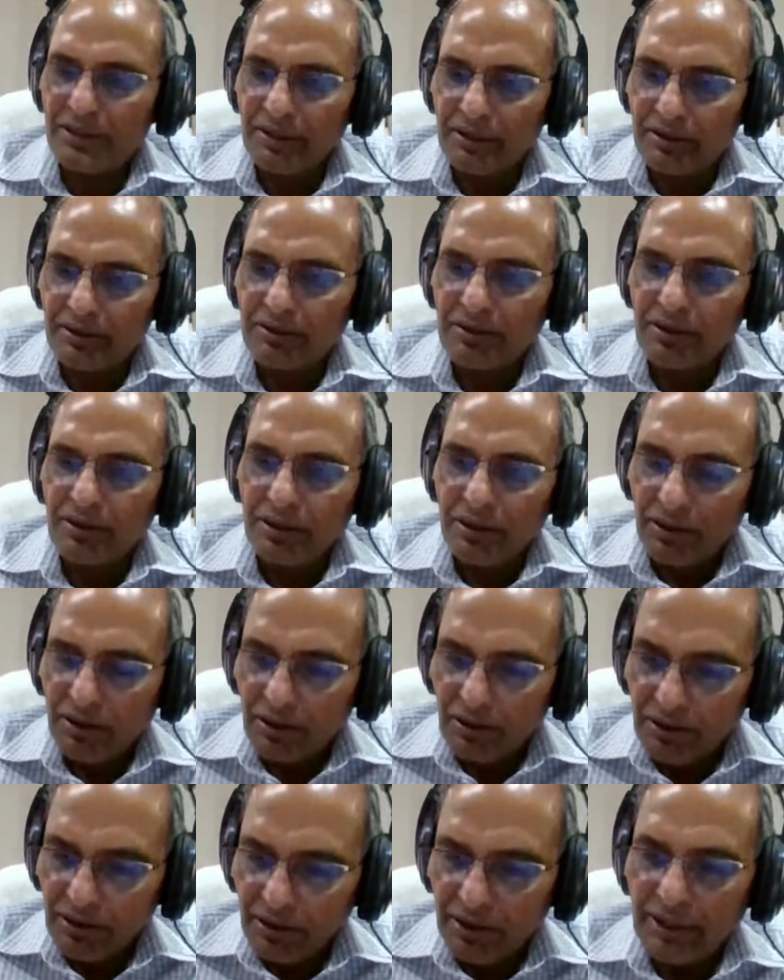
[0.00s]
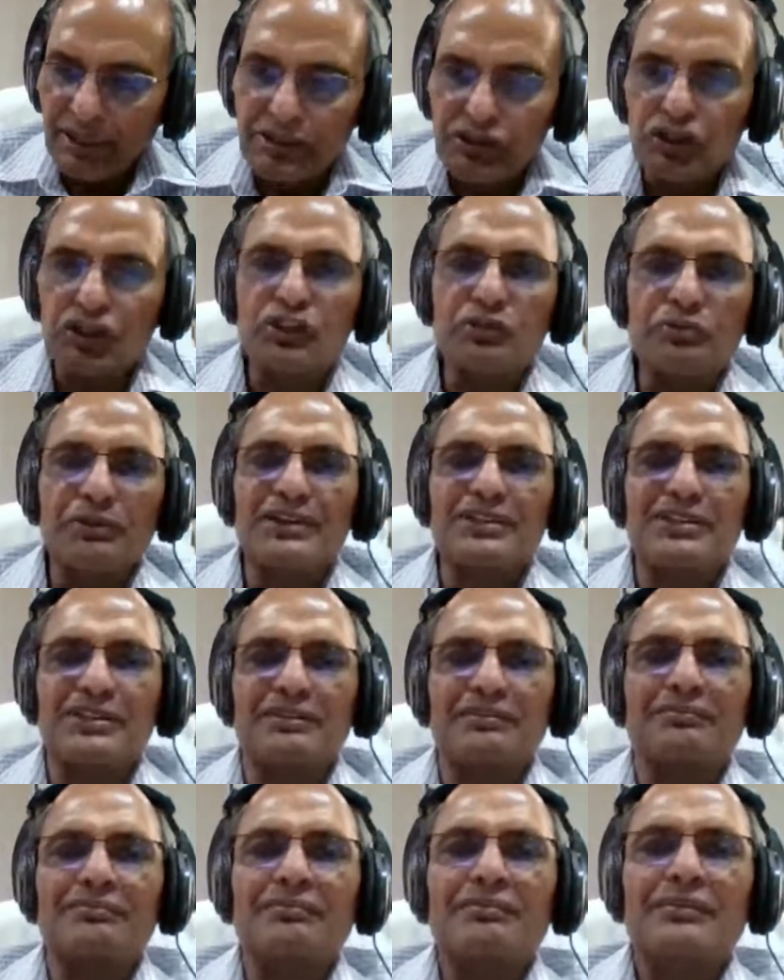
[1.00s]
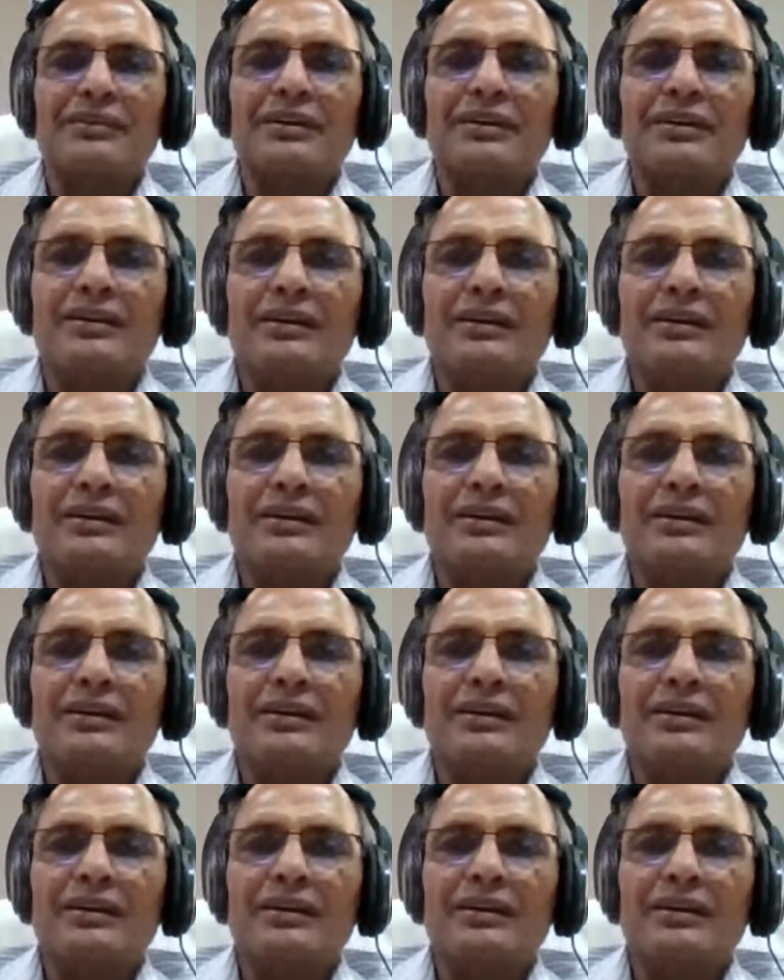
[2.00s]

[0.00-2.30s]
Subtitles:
in real situation.